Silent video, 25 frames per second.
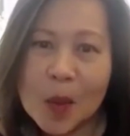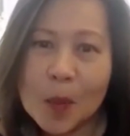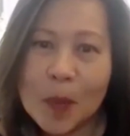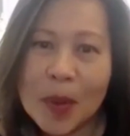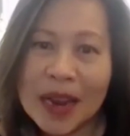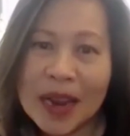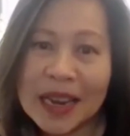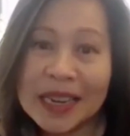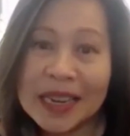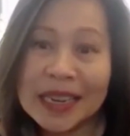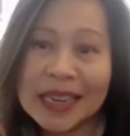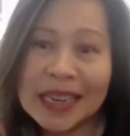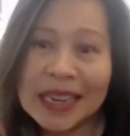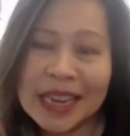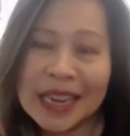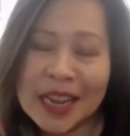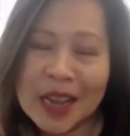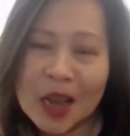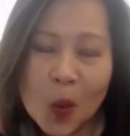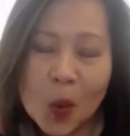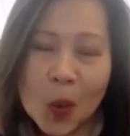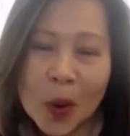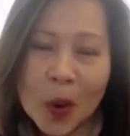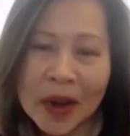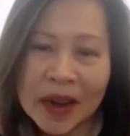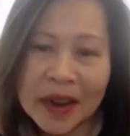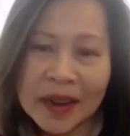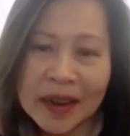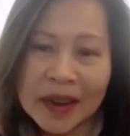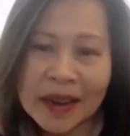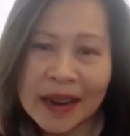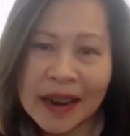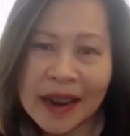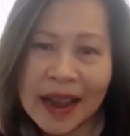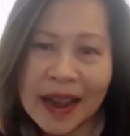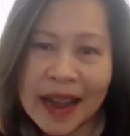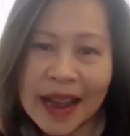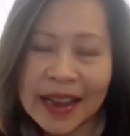But
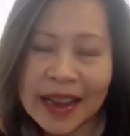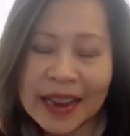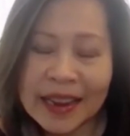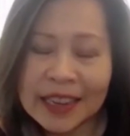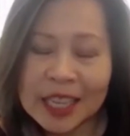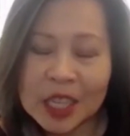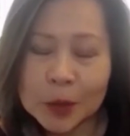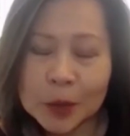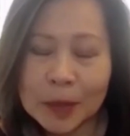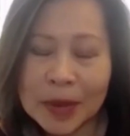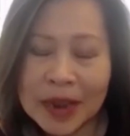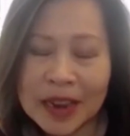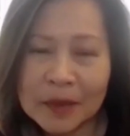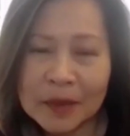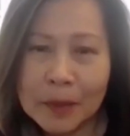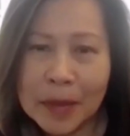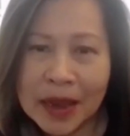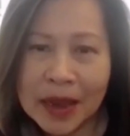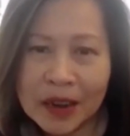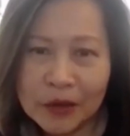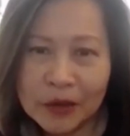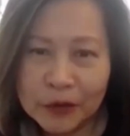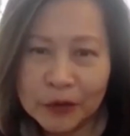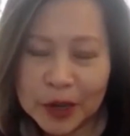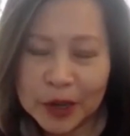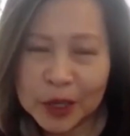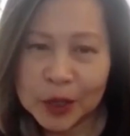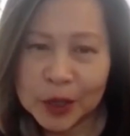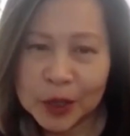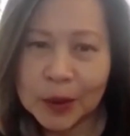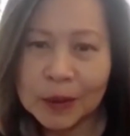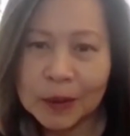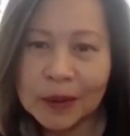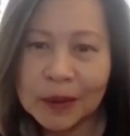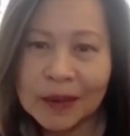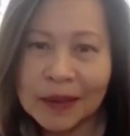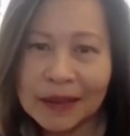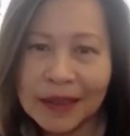where I expect Metaverse
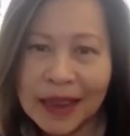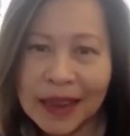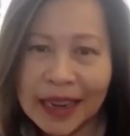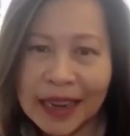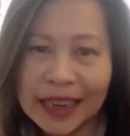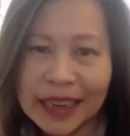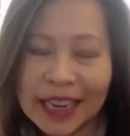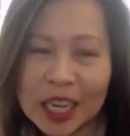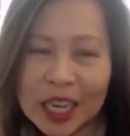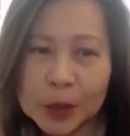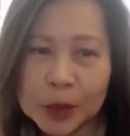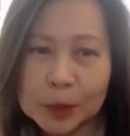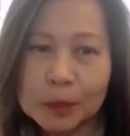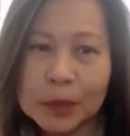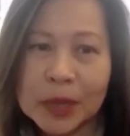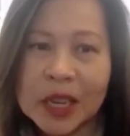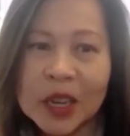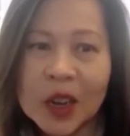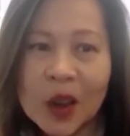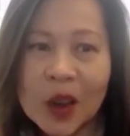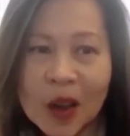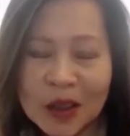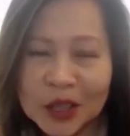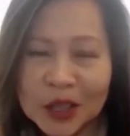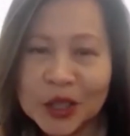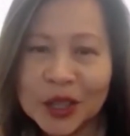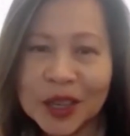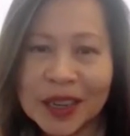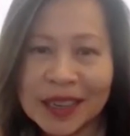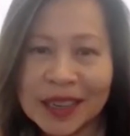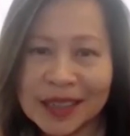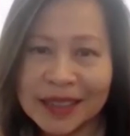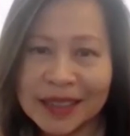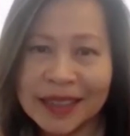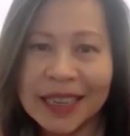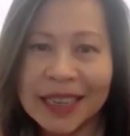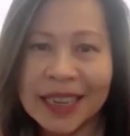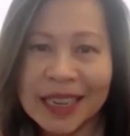to look like is beyond
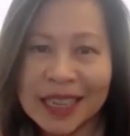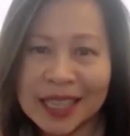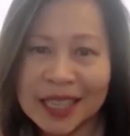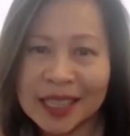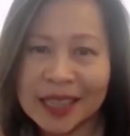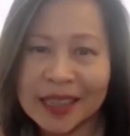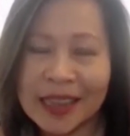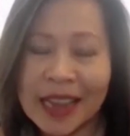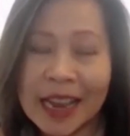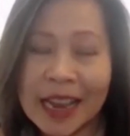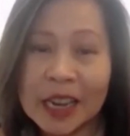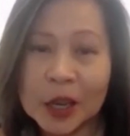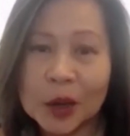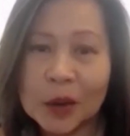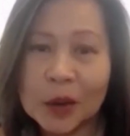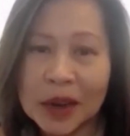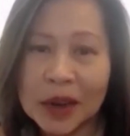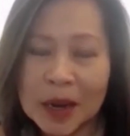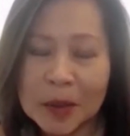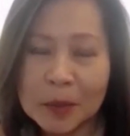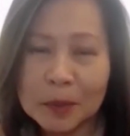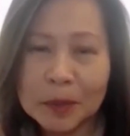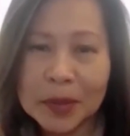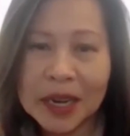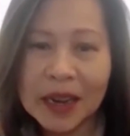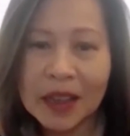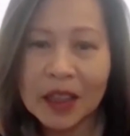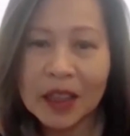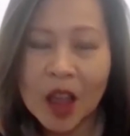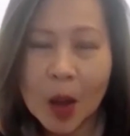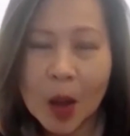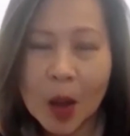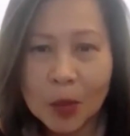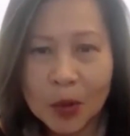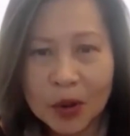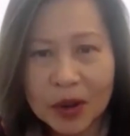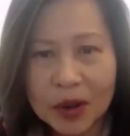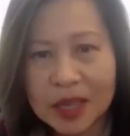just this, that you can be a
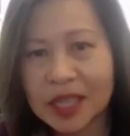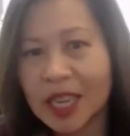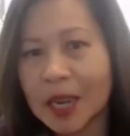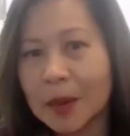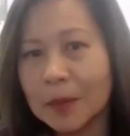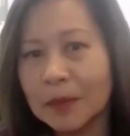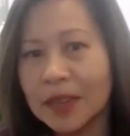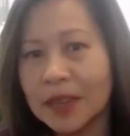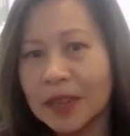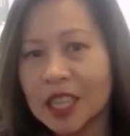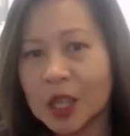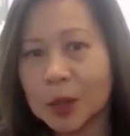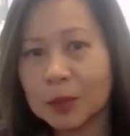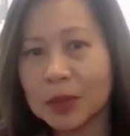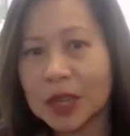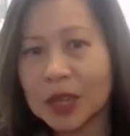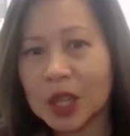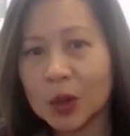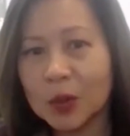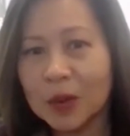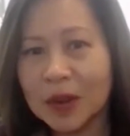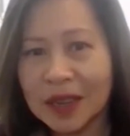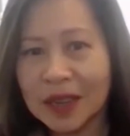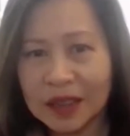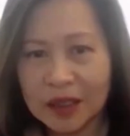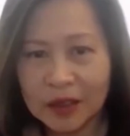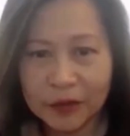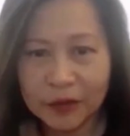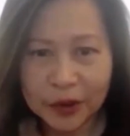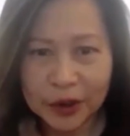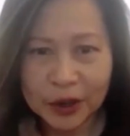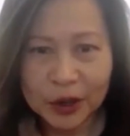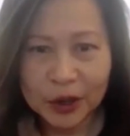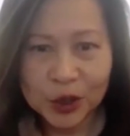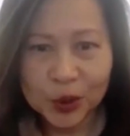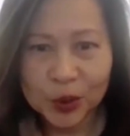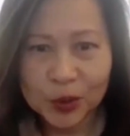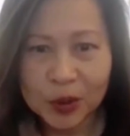lot more seamless between the
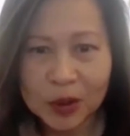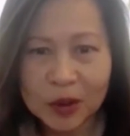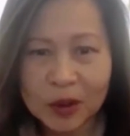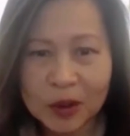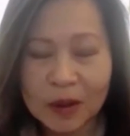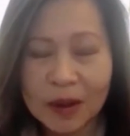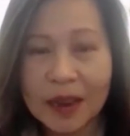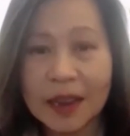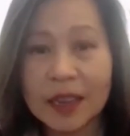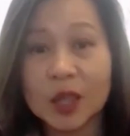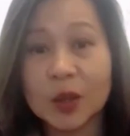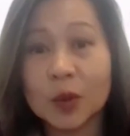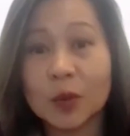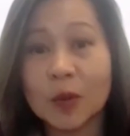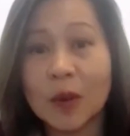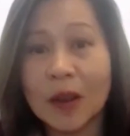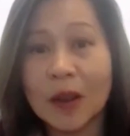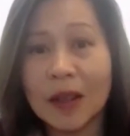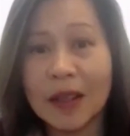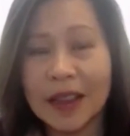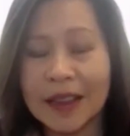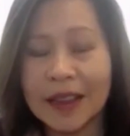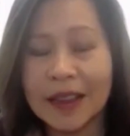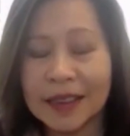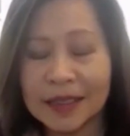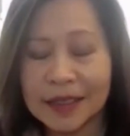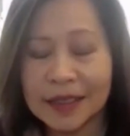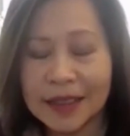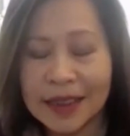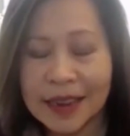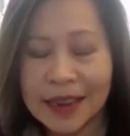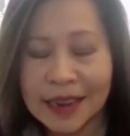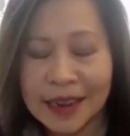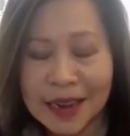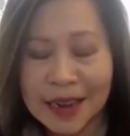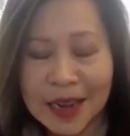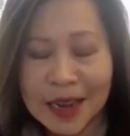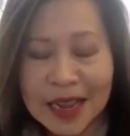virtual as well as
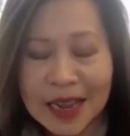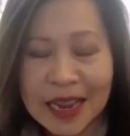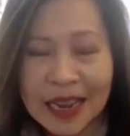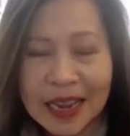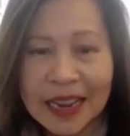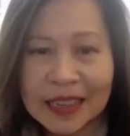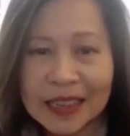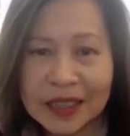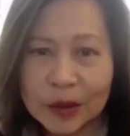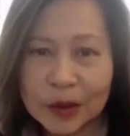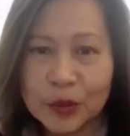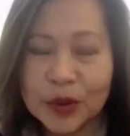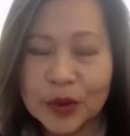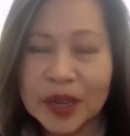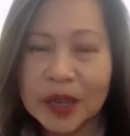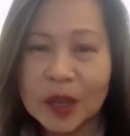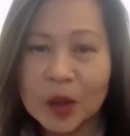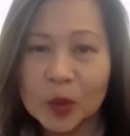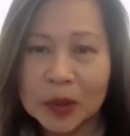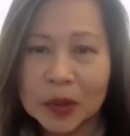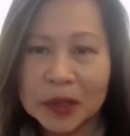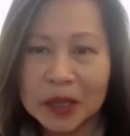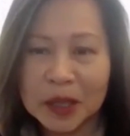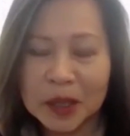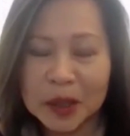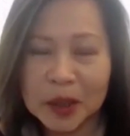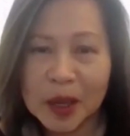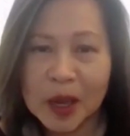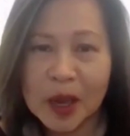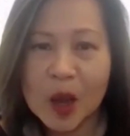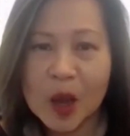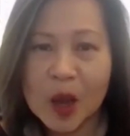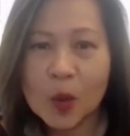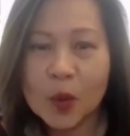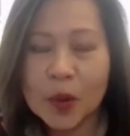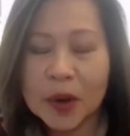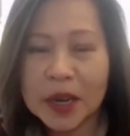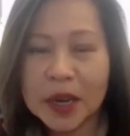the real world,
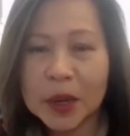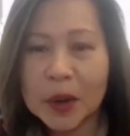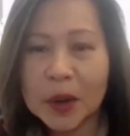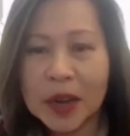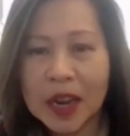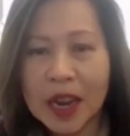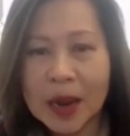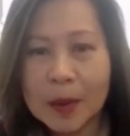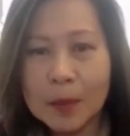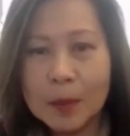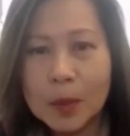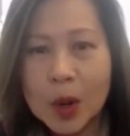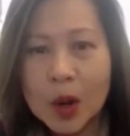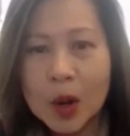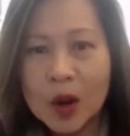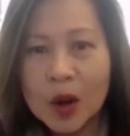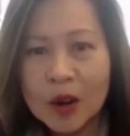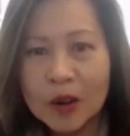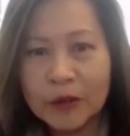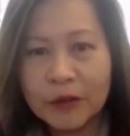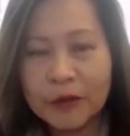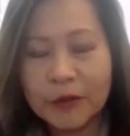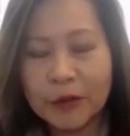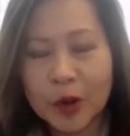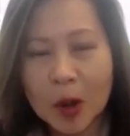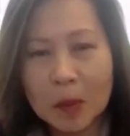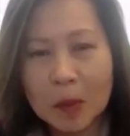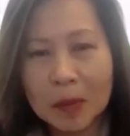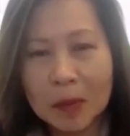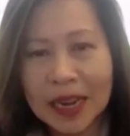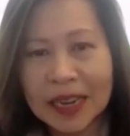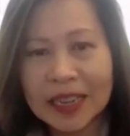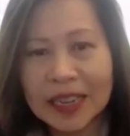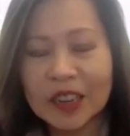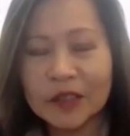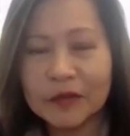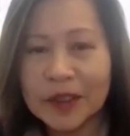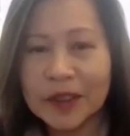where you can move from
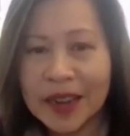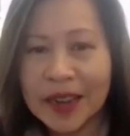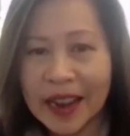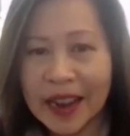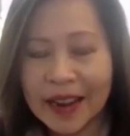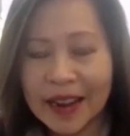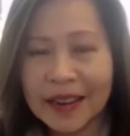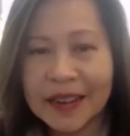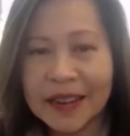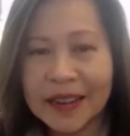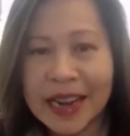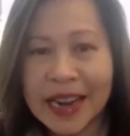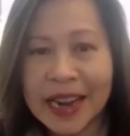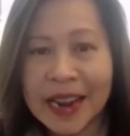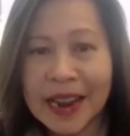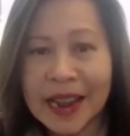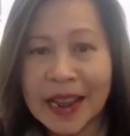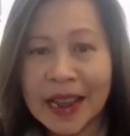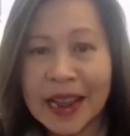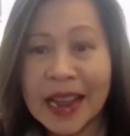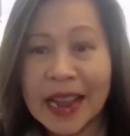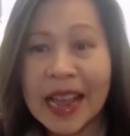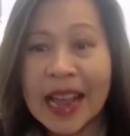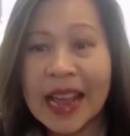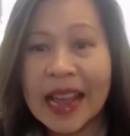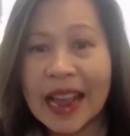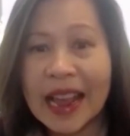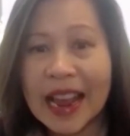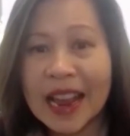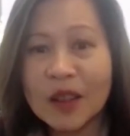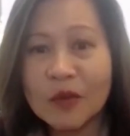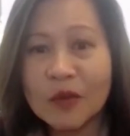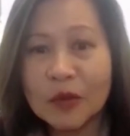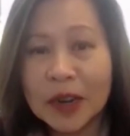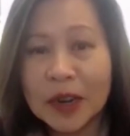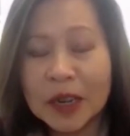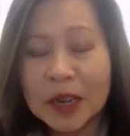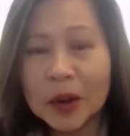like different area
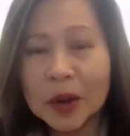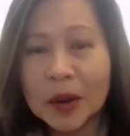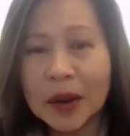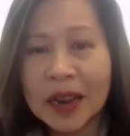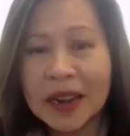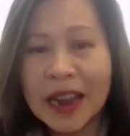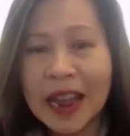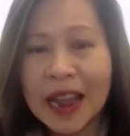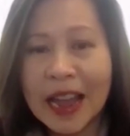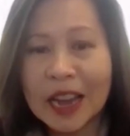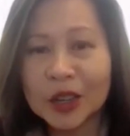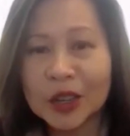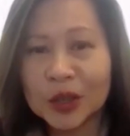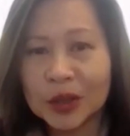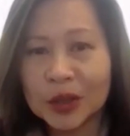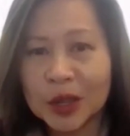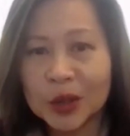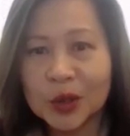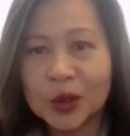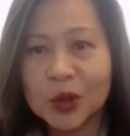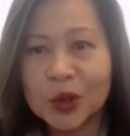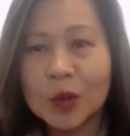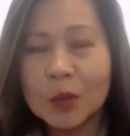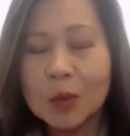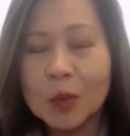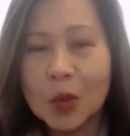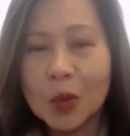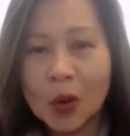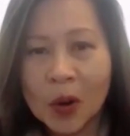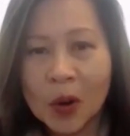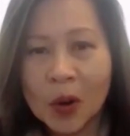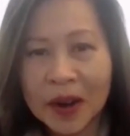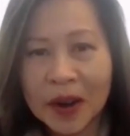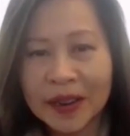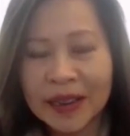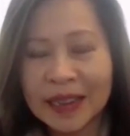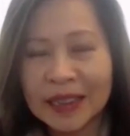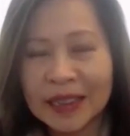and where you can actually do
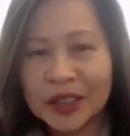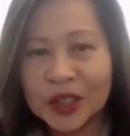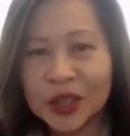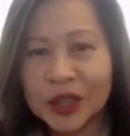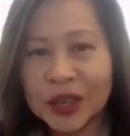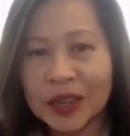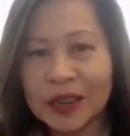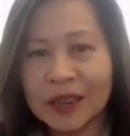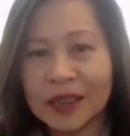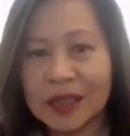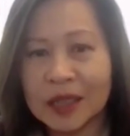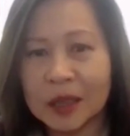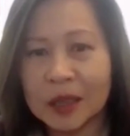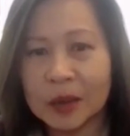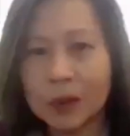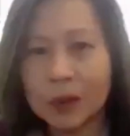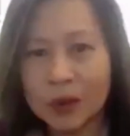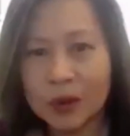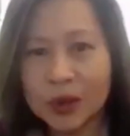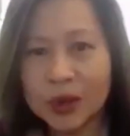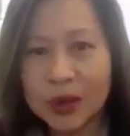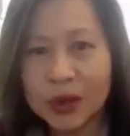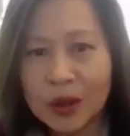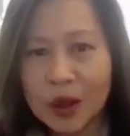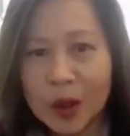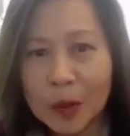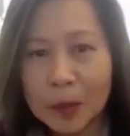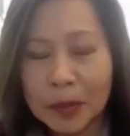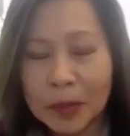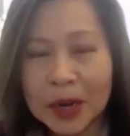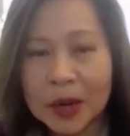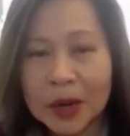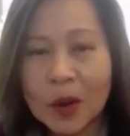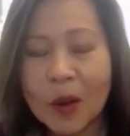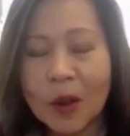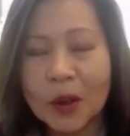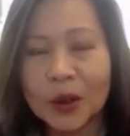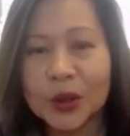more than just social,
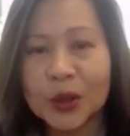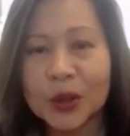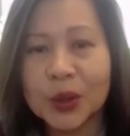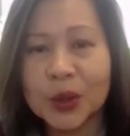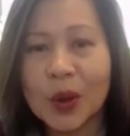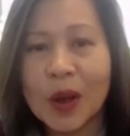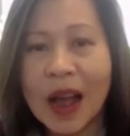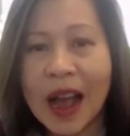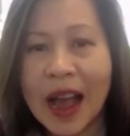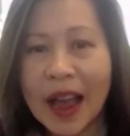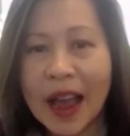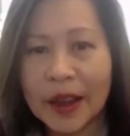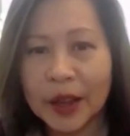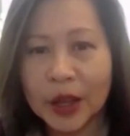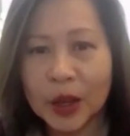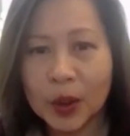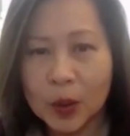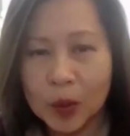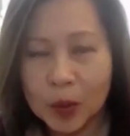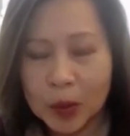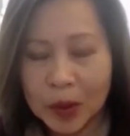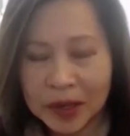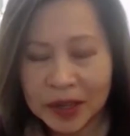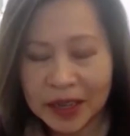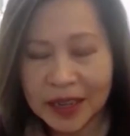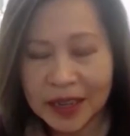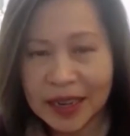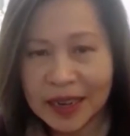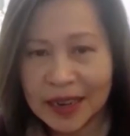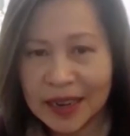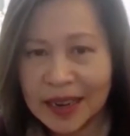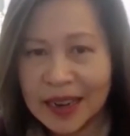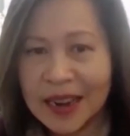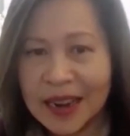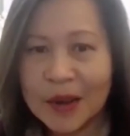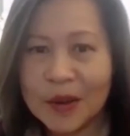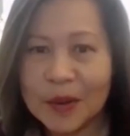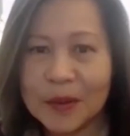but also how you work,
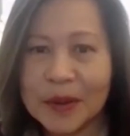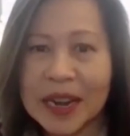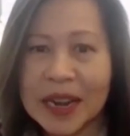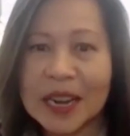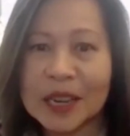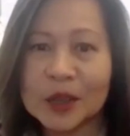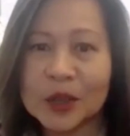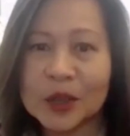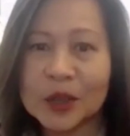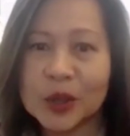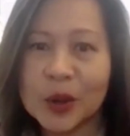right?